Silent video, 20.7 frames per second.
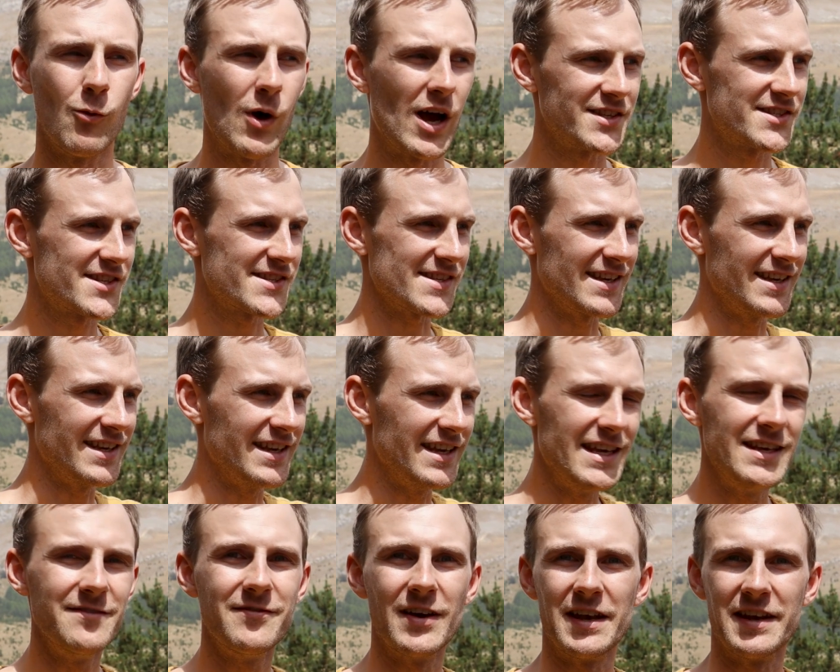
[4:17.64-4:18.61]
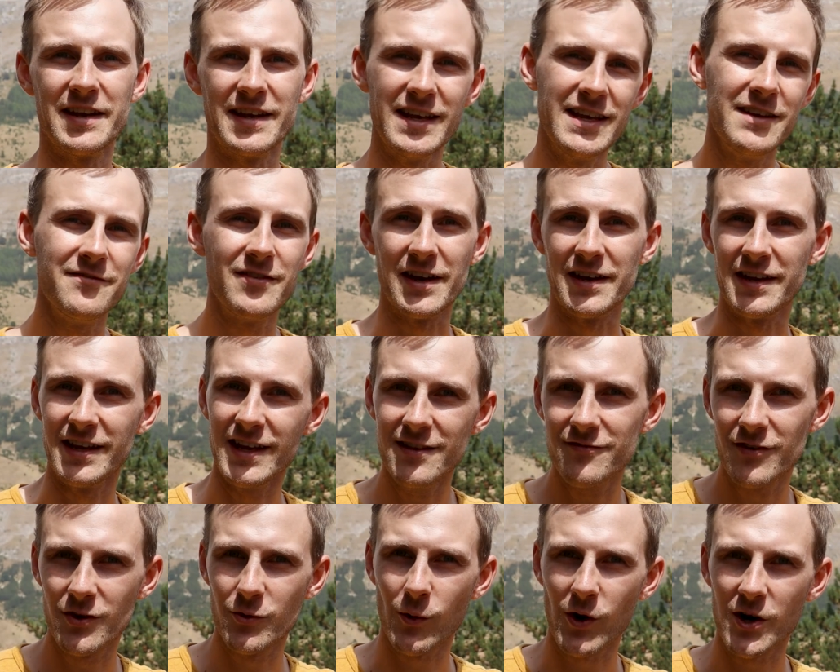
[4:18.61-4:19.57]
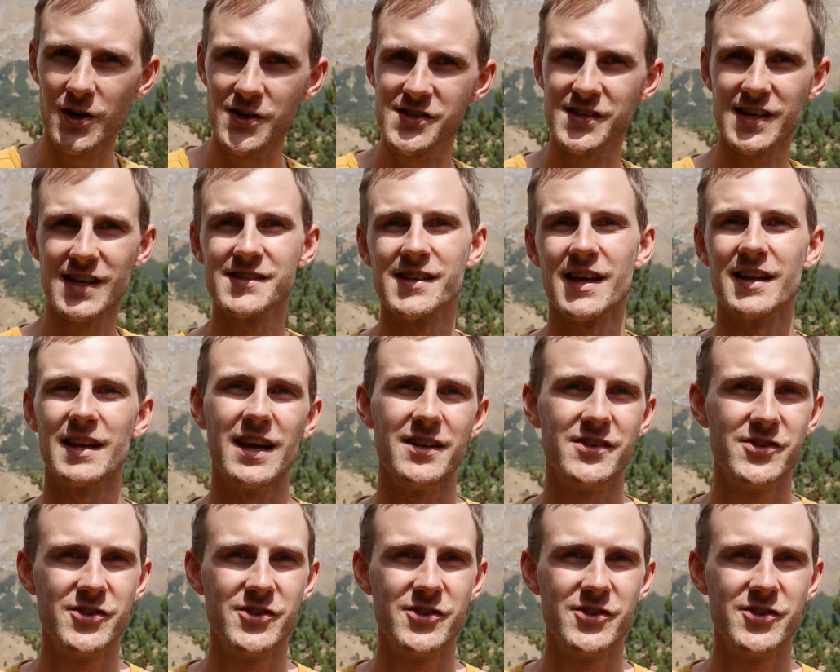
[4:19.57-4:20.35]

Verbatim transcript: And what's even, even, even worse is that they